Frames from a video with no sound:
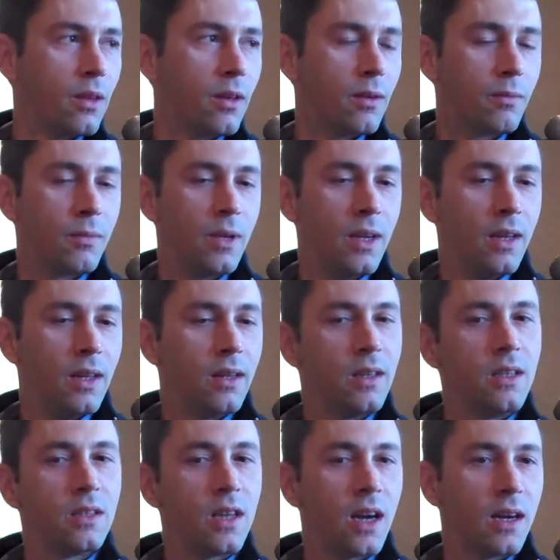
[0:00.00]
Uh,
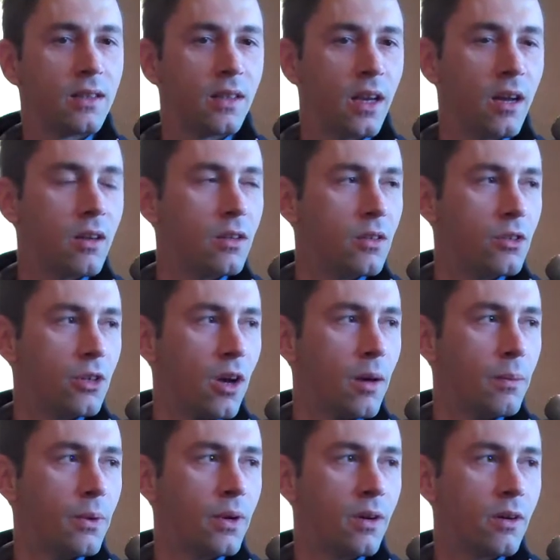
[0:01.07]
these guys out in the
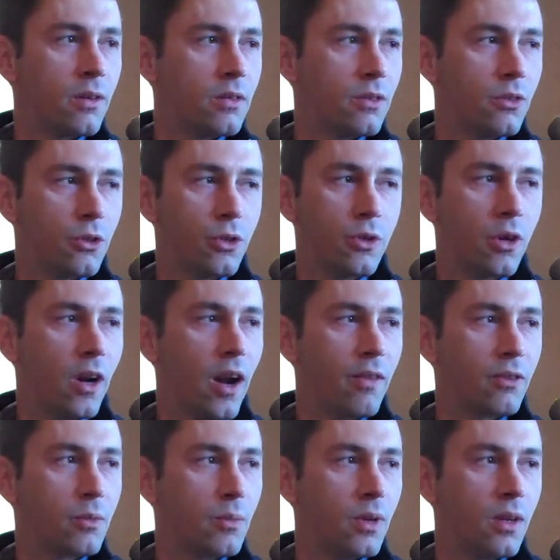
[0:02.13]
shop here, true
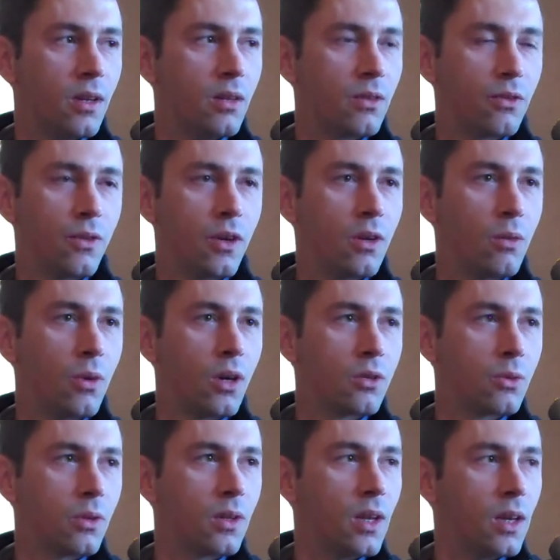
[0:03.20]
craftsmen, and it's fun to
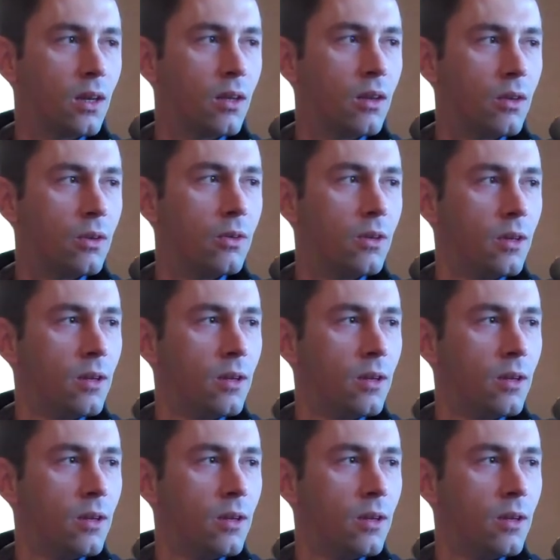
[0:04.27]
watch what they can do.